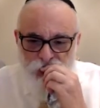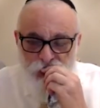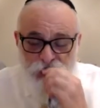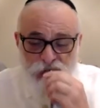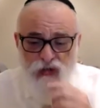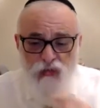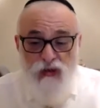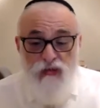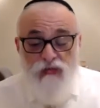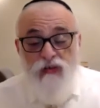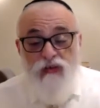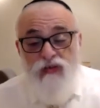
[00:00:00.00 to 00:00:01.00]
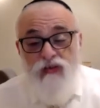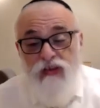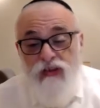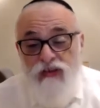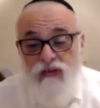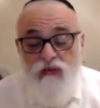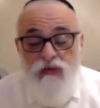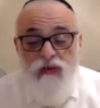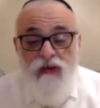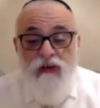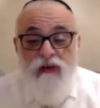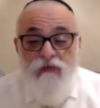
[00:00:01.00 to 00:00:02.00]
I'm just wondering also that the
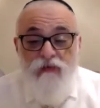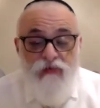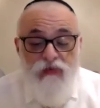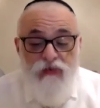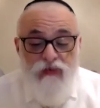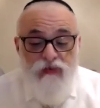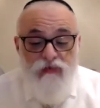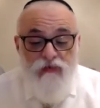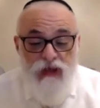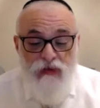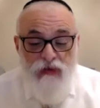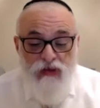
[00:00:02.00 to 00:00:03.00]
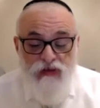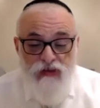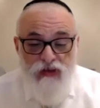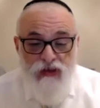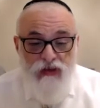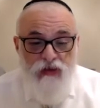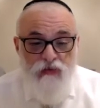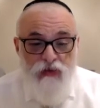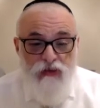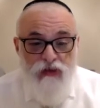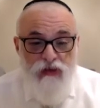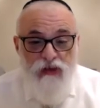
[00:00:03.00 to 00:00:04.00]
Maimon doesn't say this, but
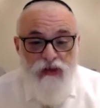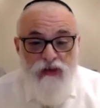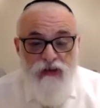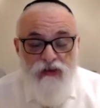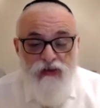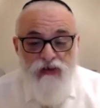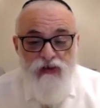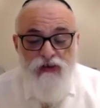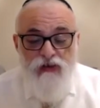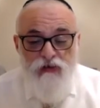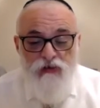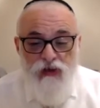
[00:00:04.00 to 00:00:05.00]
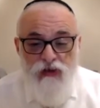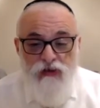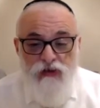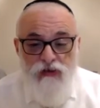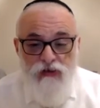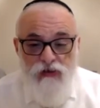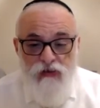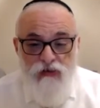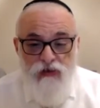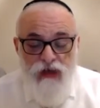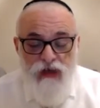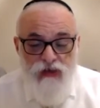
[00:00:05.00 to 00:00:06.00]
the Gemara
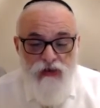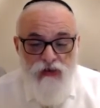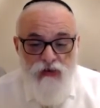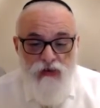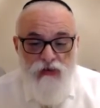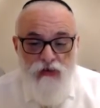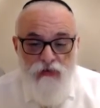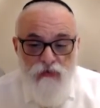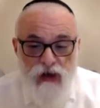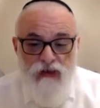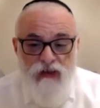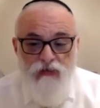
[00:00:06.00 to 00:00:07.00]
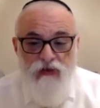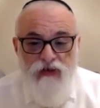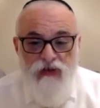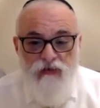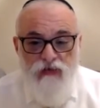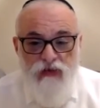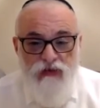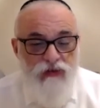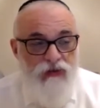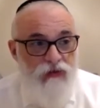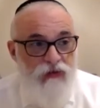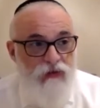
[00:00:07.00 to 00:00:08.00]
concludes, I have the story, you reminded me of something, he said.